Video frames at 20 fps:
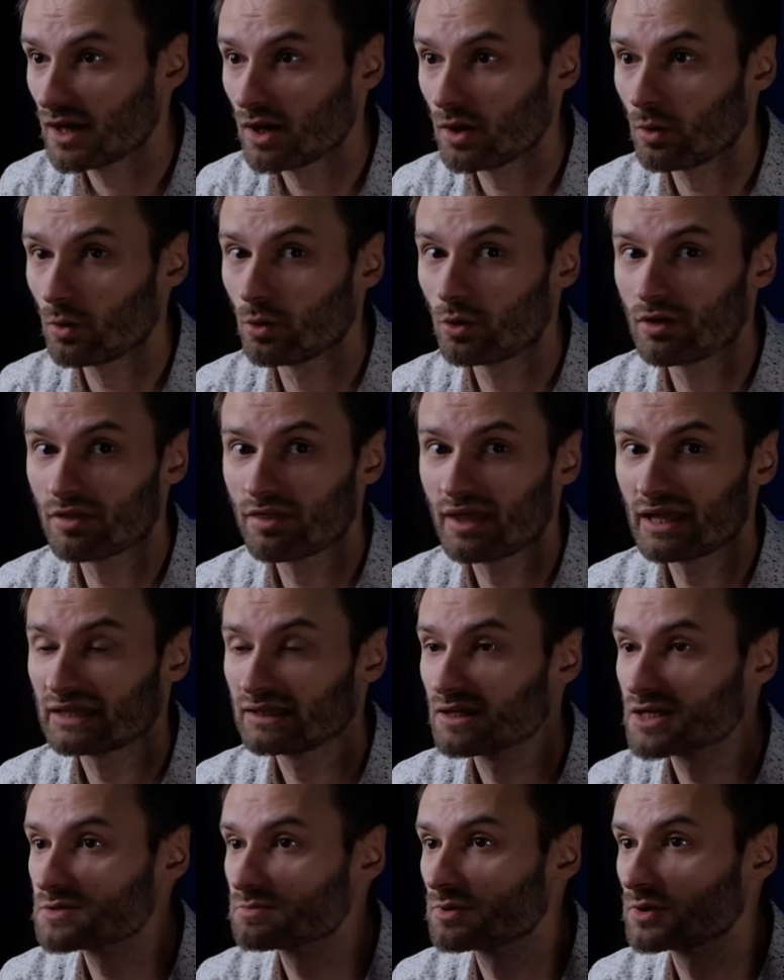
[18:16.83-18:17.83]
Or that
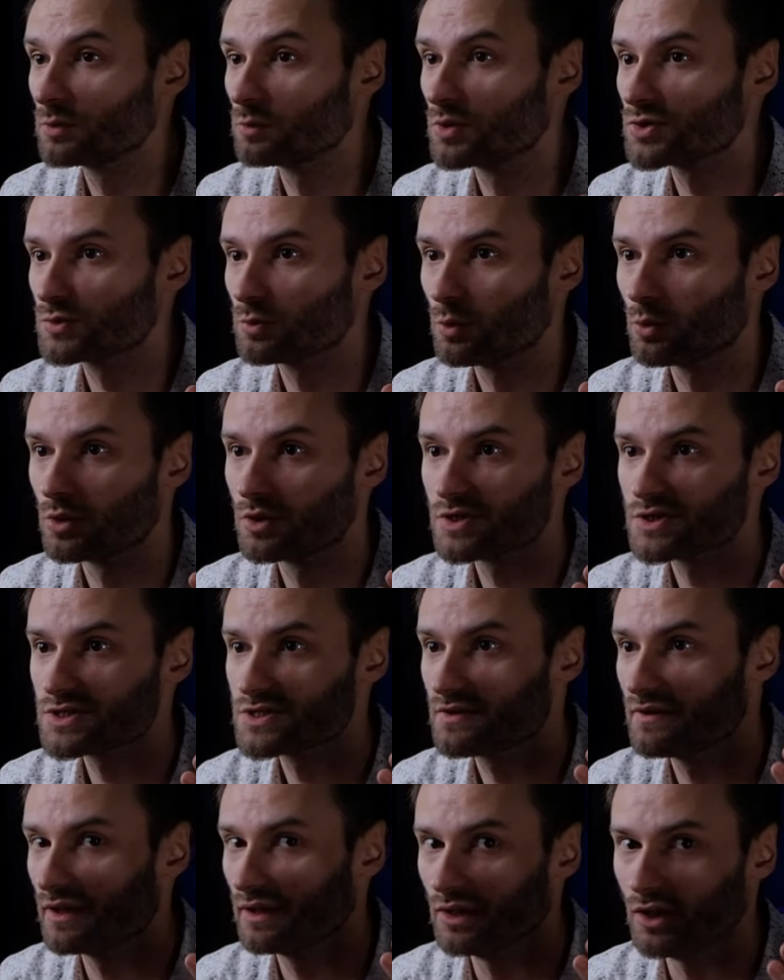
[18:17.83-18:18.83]
Lisbon was worse
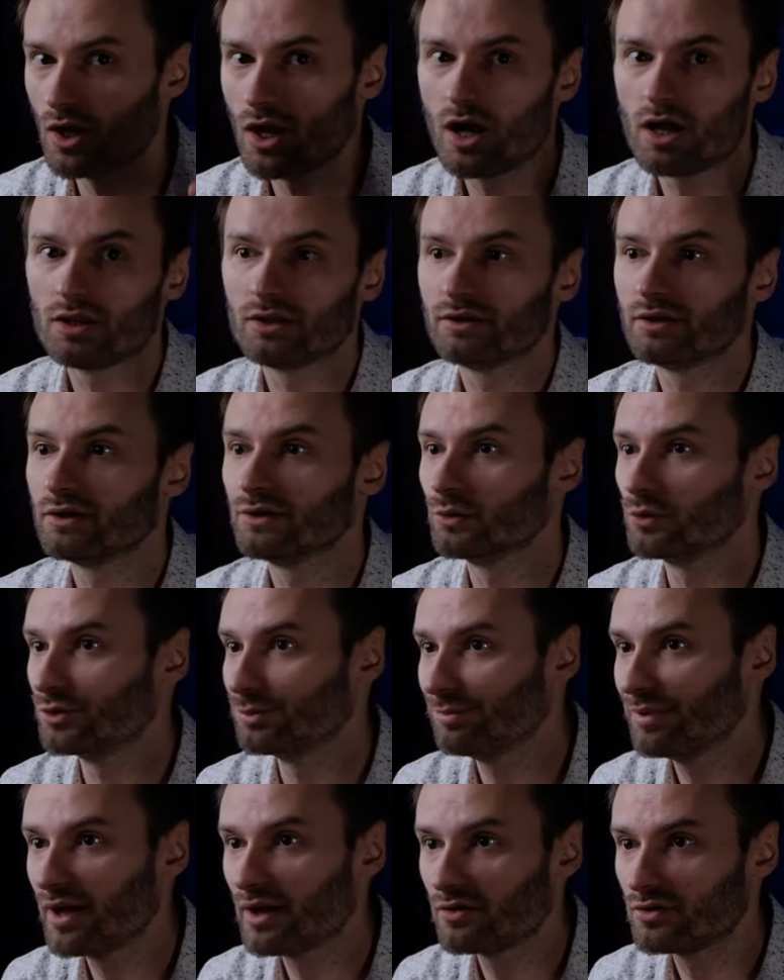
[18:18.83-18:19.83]
than London or
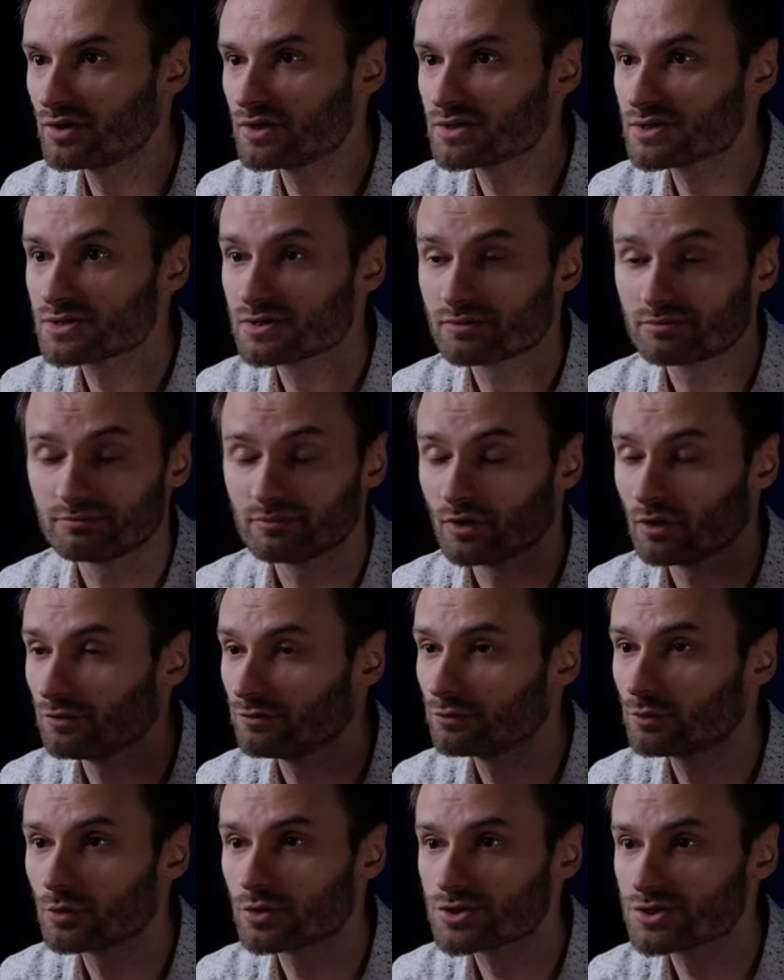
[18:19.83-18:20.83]
Paris? Of
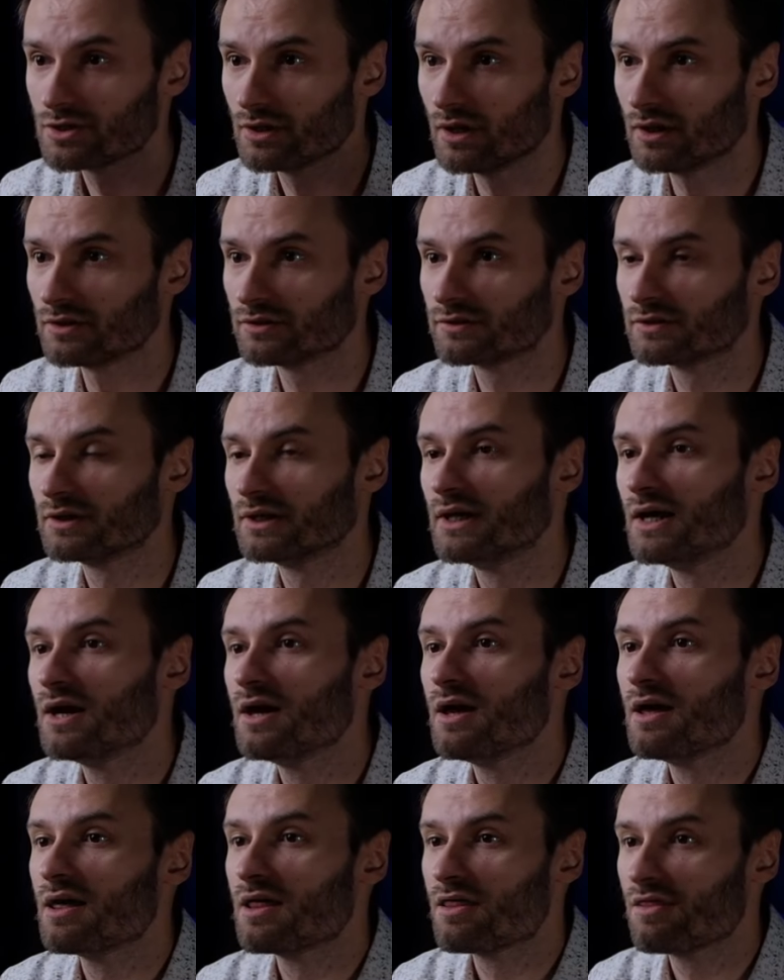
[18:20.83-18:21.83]
course not.
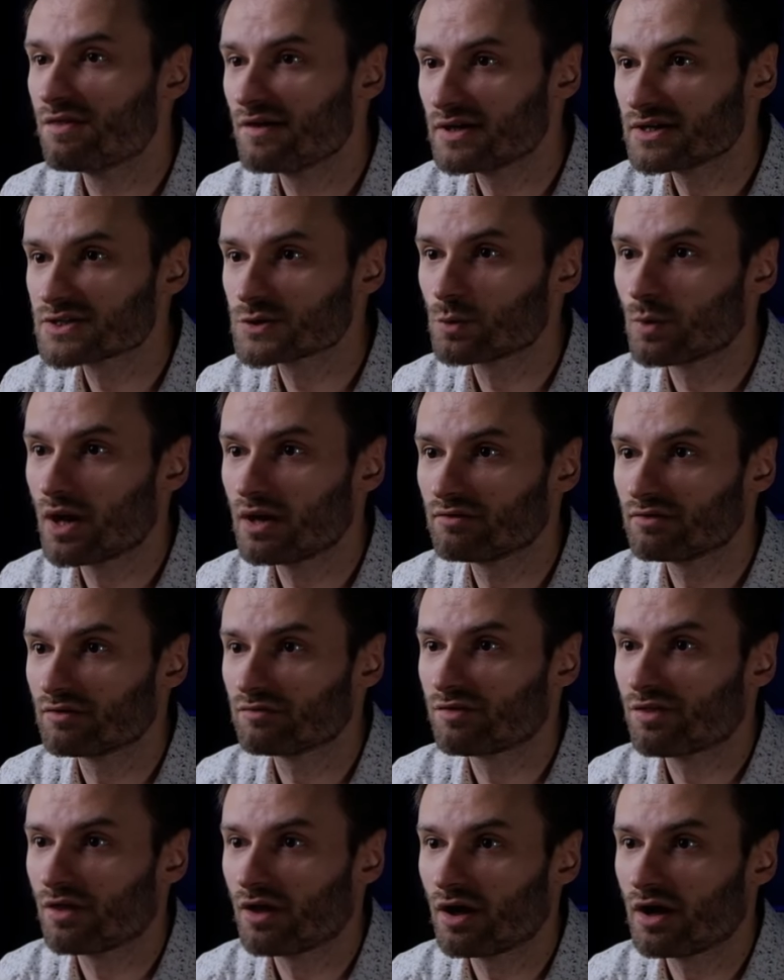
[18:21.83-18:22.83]
This wave of
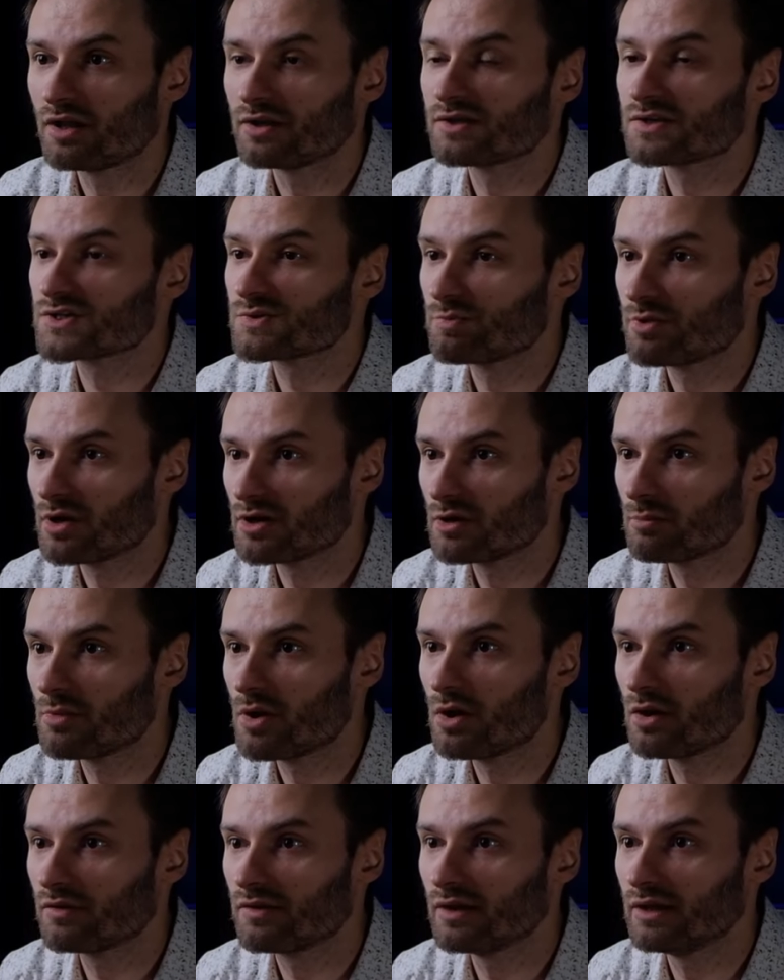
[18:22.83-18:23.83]
thought spread
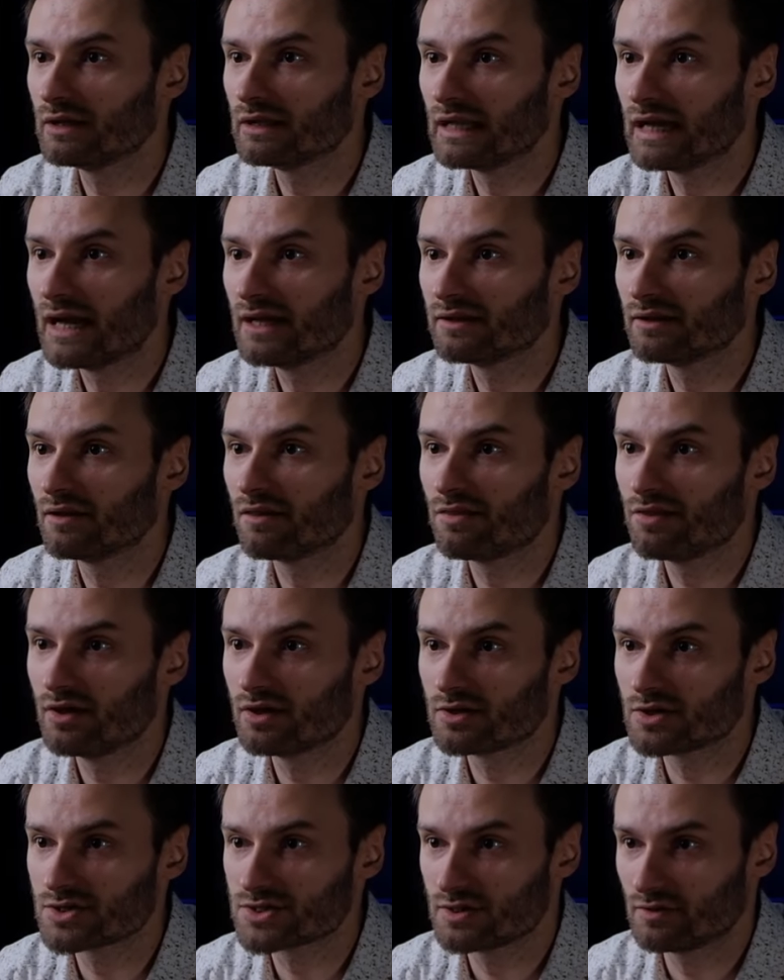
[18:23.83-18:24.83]
among the enlightened
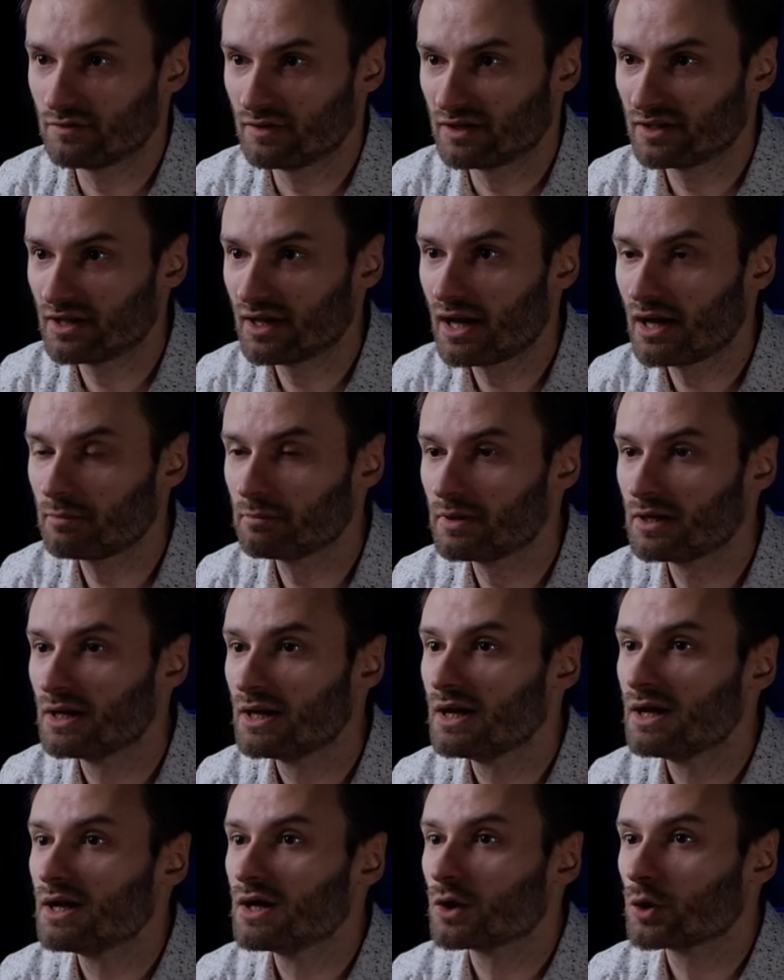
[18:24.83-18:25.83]
thinkers of the time,
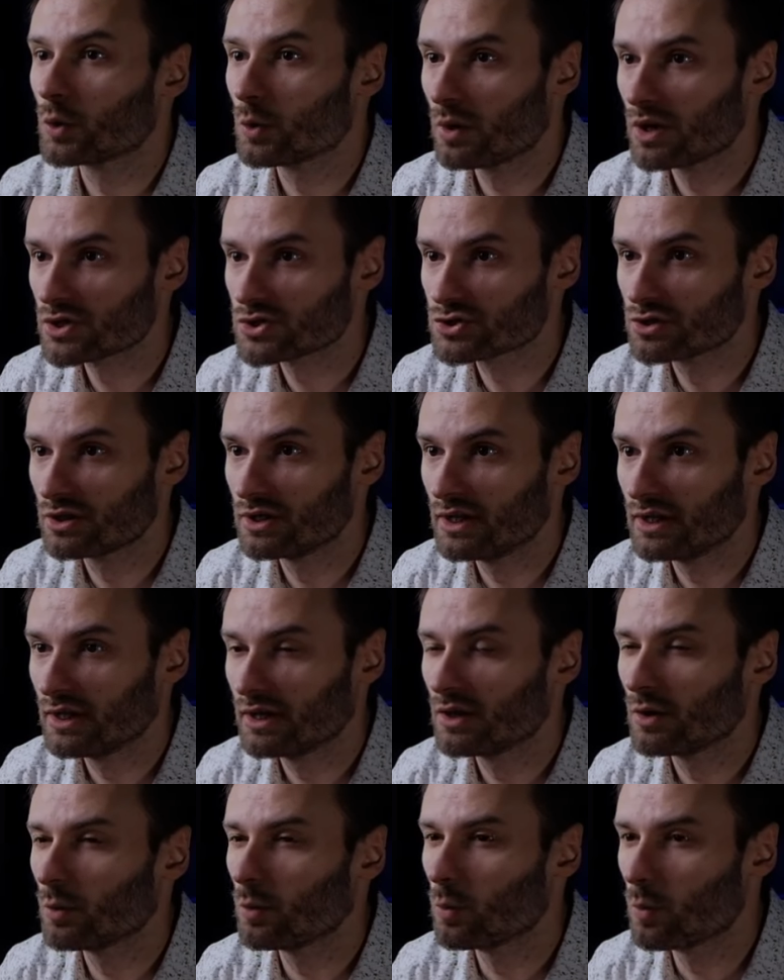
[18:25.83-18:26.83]

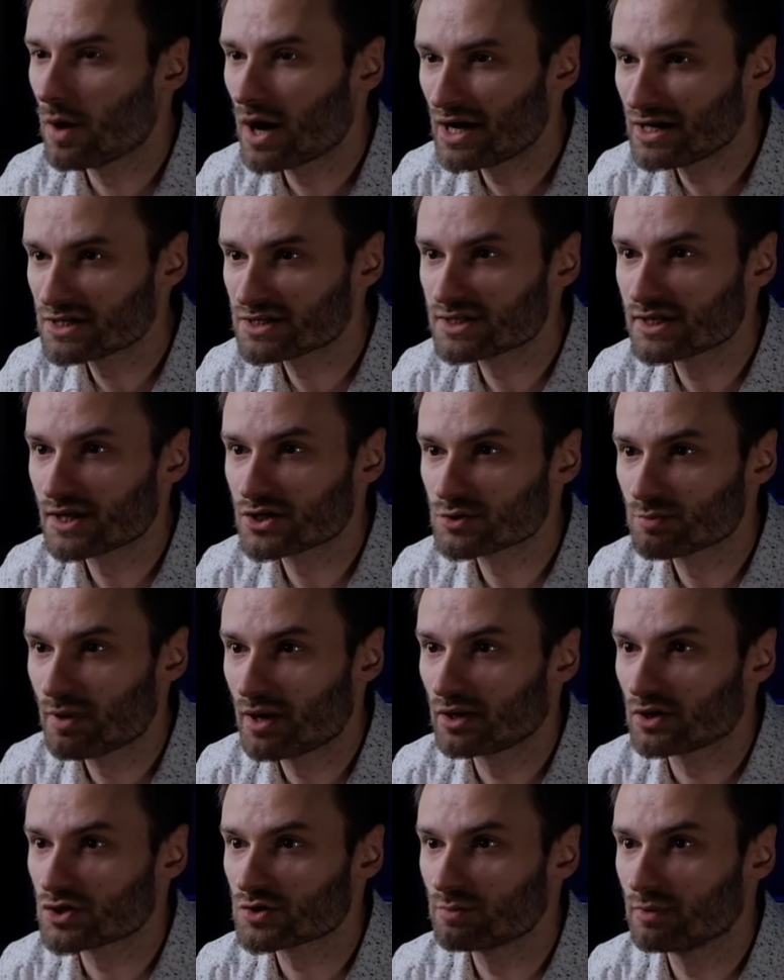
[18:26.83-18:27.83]
questioning why such
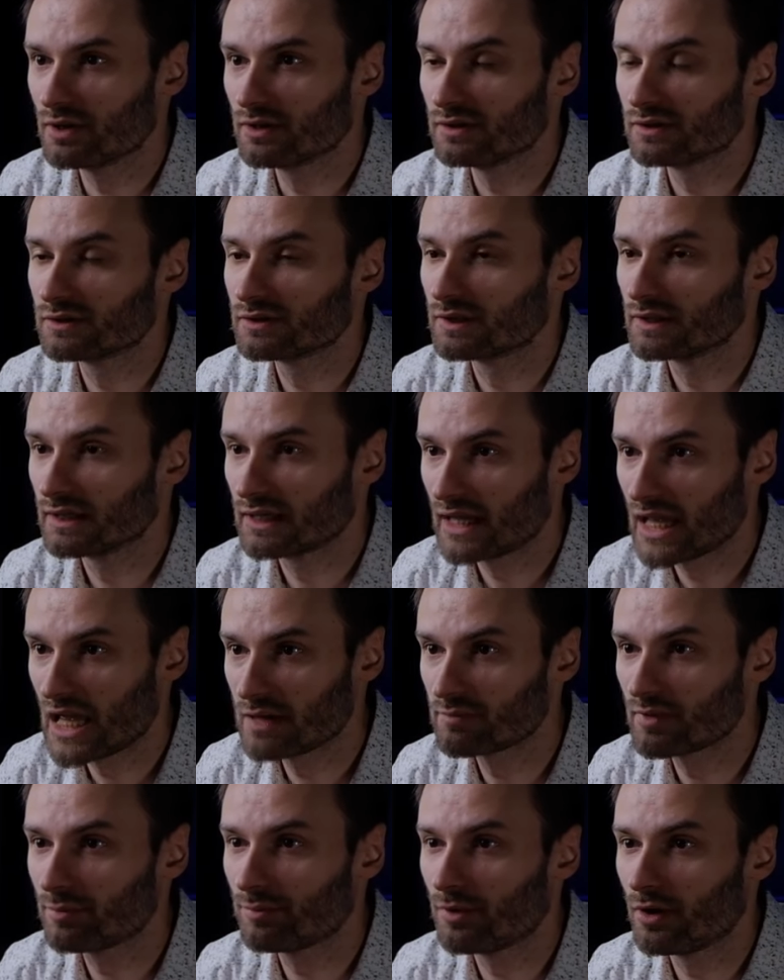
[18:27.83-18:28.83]
punishment
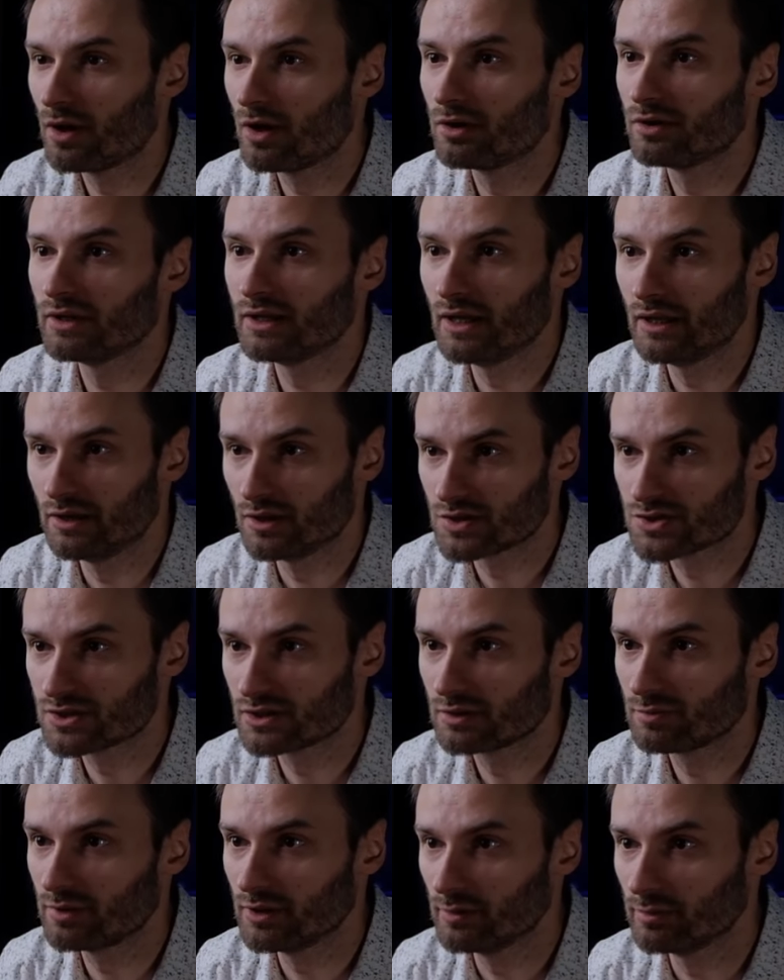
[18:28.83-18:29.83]
came upon
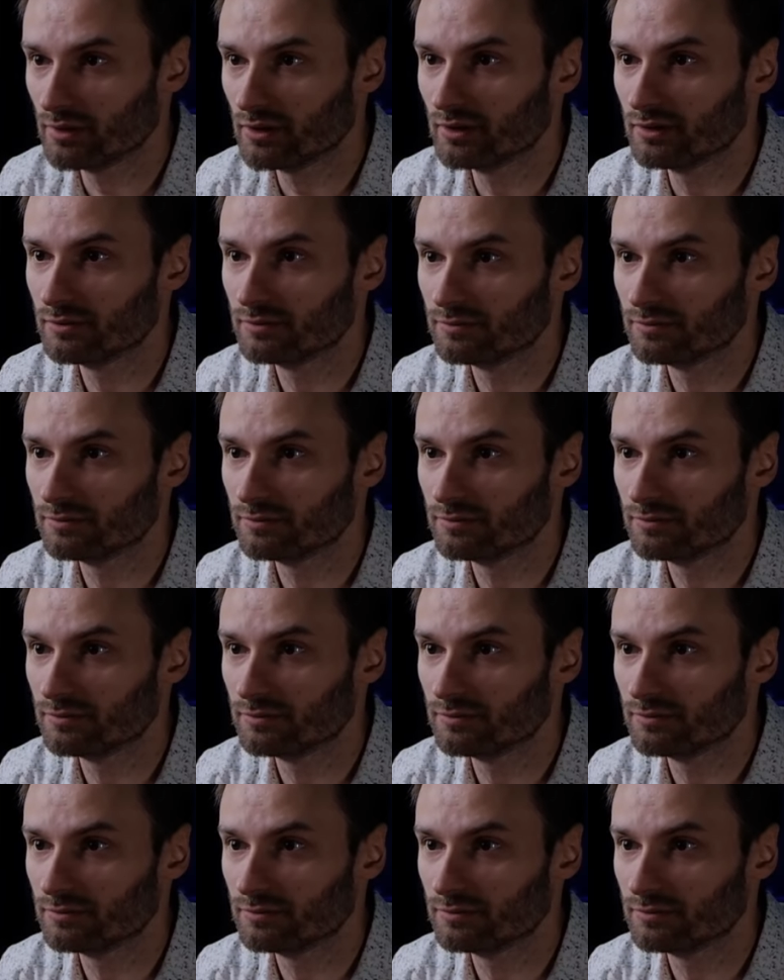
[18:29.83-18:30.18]
innocent people.